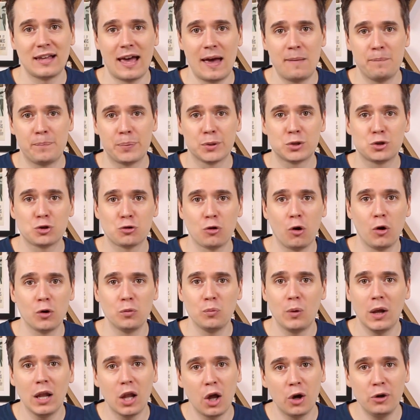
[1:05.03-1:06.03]
and Patron
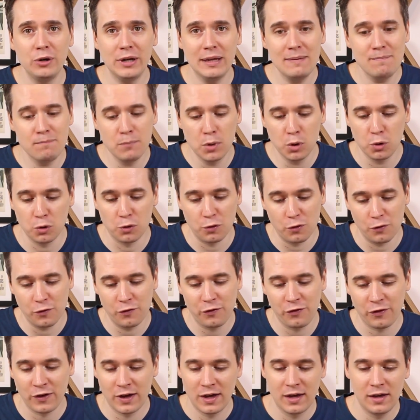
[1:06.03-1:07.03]
will only
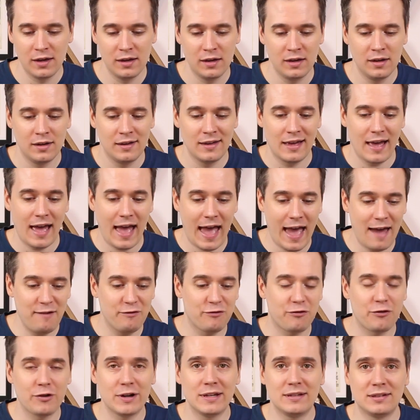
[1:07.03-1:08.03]
move
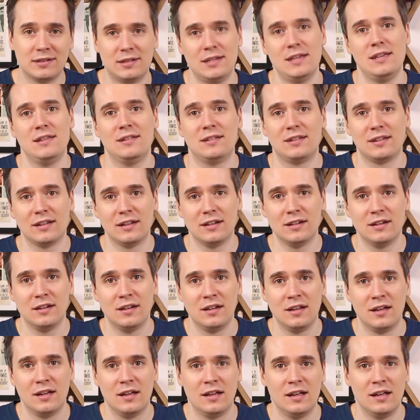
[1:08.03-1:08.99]
every season.